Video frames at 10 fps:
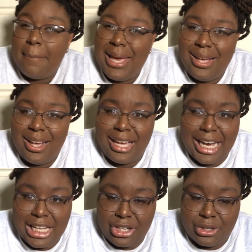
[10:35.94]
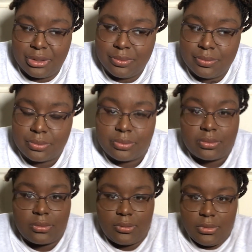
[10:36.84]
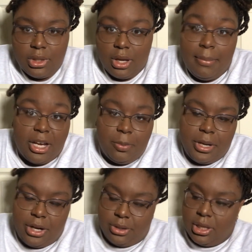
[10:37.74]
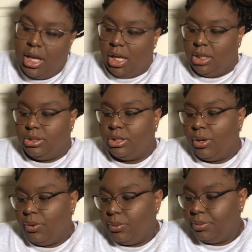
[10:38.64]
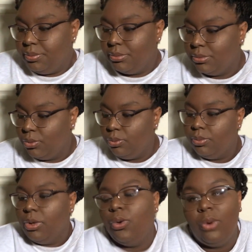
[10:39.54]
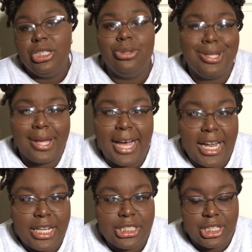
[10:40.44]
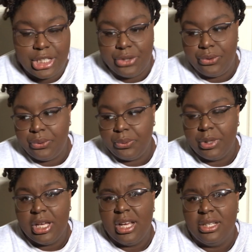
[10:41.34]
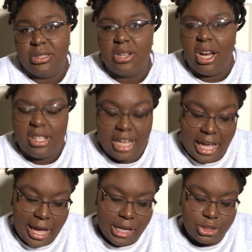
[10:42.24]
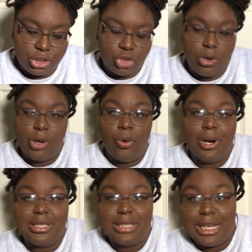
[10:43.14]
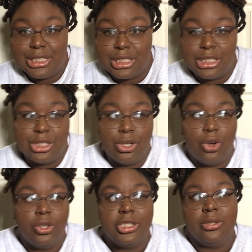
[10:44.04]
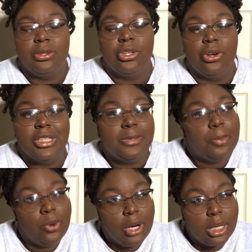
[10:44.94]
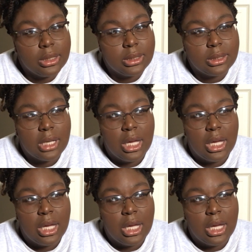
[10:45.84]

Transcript: Make a calendar. Make a planner. So once you get to college, you start class, you're joining organizations, you're, you're in sports,